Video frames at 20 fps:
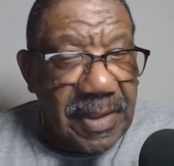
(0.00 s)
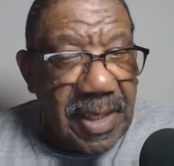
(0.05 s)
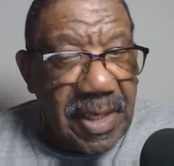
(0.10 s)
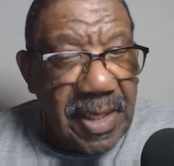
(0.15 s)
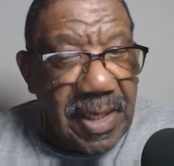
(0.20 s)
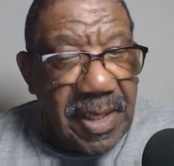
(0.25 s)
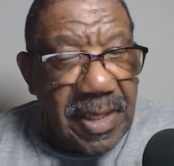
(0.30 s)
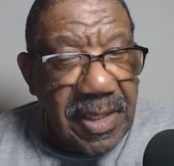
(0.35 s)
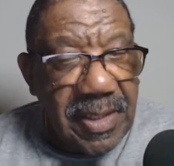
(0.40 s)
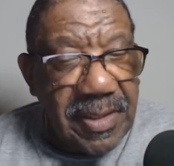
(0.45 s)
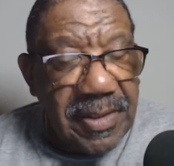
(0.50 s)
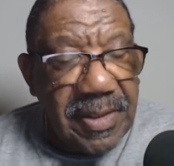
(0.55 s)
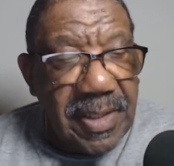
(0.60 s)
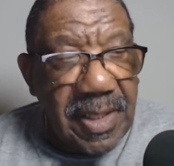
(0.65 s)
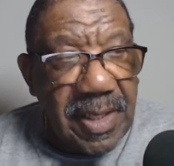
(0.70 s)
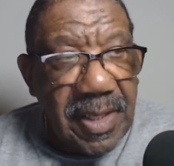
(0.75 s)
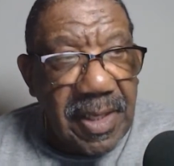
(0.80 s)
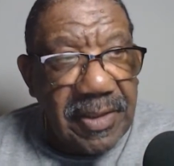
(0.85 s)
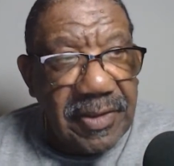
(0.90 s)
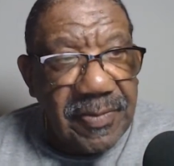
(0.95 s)
And
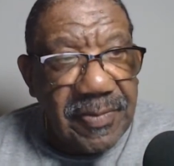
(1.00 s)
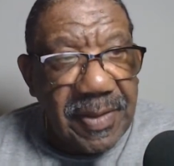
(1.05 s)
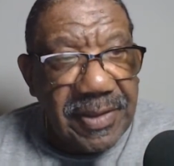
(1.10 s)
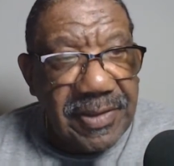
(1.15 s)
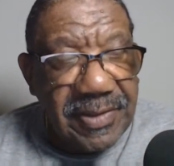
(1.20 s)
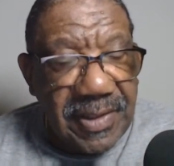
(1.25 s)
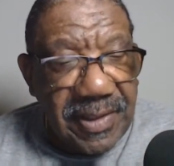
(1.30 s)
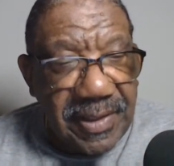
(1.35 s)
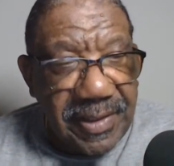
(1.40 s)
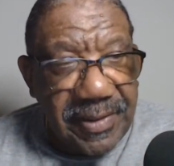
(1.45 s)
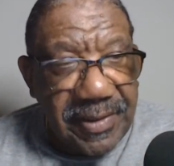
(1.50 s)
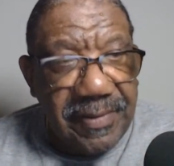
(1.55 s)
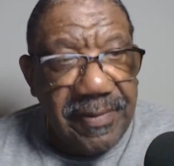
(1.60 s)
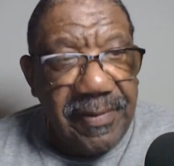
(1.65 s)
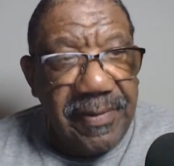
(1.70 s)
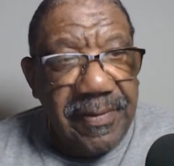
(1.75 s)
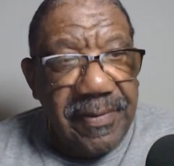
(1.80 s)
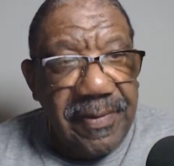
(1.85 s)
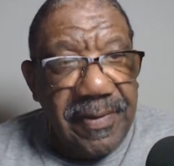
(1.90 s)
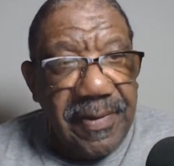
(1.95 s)
it's much
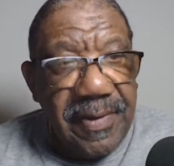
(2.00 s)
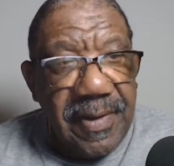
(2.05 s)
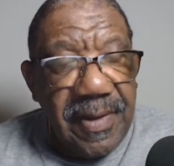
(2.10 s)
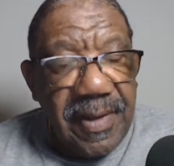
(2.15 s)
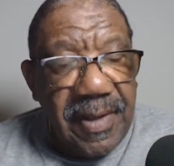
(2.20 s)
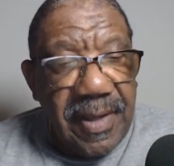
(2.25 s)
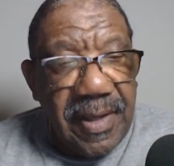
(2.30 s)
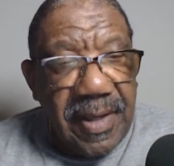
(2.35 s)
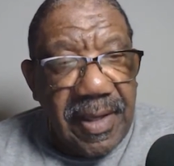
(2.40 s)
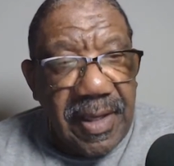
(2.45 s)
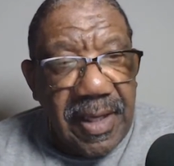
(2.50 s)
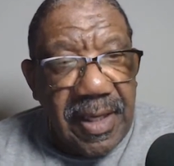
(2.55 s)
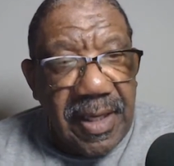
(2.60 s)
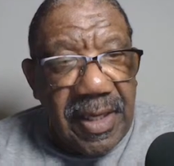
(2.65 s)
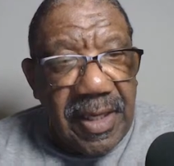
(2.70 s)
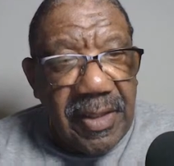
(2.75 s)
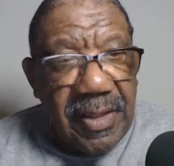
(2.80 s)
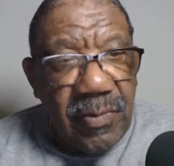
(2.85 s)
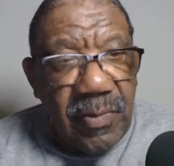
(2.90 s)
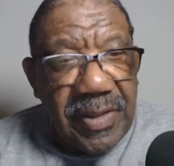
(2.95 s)
cleaner,
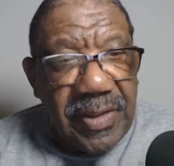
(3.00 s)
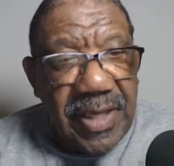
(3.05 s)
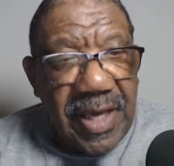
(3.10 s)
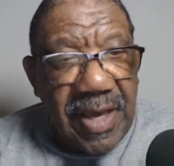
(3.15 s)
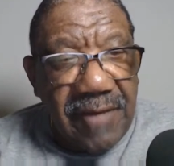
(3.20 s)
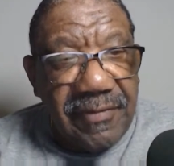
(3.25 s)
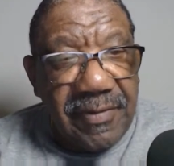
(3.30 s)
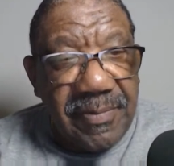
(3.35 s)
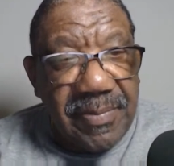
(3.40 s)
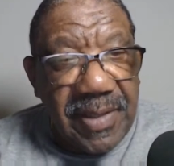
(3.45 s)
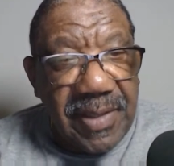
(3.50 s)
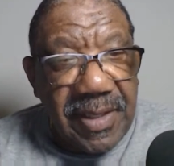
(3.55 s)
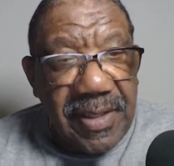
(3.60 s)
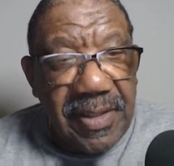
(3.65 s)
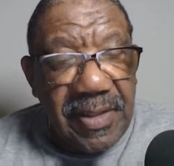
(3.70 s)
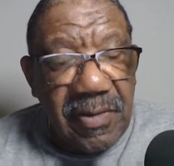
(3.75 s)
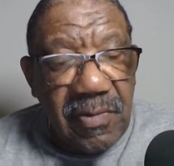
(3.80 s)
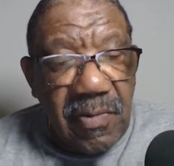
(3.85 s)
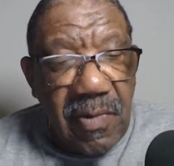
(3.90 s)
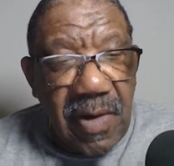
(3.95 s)
and we have to
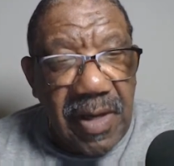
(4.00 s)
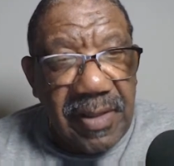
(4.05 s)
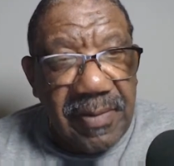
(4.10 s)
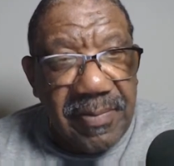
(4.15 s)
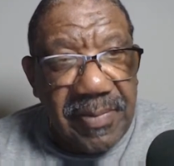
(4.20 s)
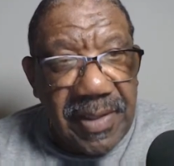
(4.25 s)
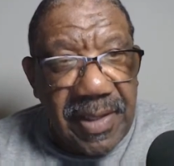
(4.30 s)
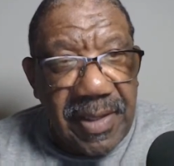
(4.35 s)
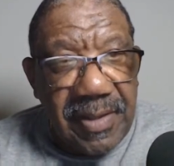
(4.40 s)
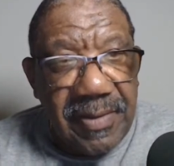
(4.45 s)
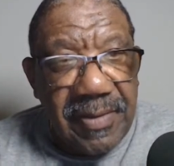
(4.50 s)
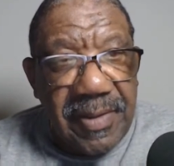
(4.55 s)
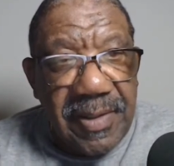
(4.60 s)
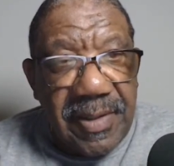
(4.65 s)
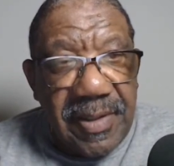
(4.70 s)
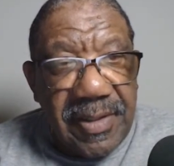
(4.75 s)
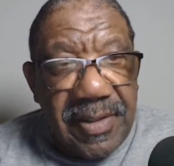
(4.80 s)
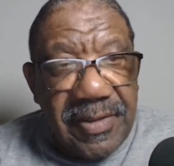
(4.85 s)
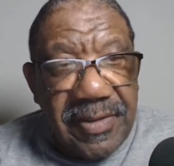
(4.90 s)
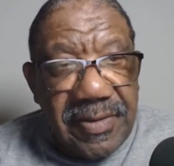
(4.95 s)
pay quite a bit
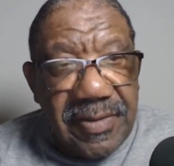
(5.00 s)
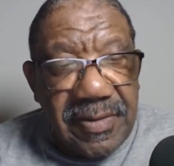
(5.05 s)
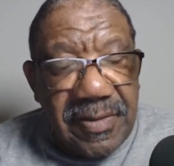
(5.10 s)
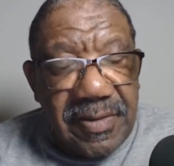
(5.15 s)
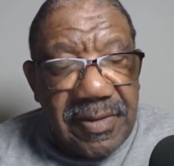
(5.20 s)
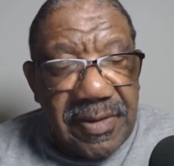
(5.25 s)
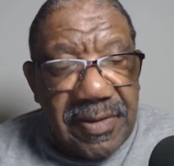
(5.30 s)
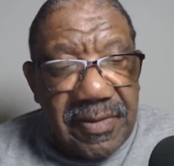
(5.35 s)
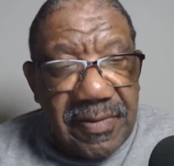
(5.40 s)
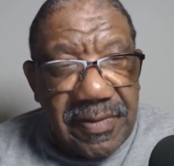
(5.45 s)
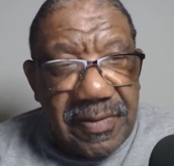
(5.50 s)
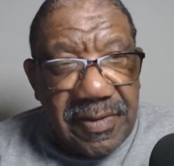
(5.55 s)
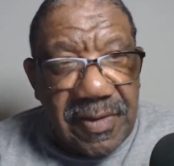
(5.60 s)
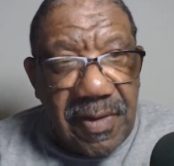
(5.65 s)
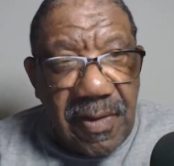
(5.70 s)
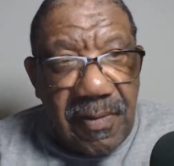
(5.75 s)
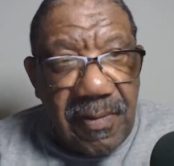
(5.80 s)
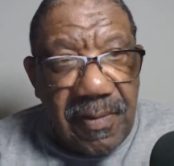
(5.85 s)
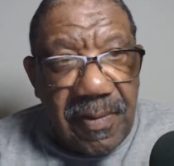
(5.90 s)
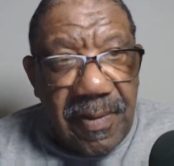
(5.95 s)
to use
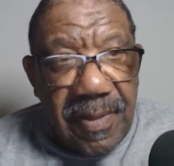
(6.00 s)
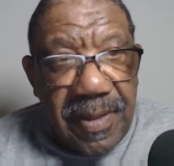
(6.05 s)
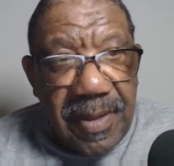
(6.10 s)
coal.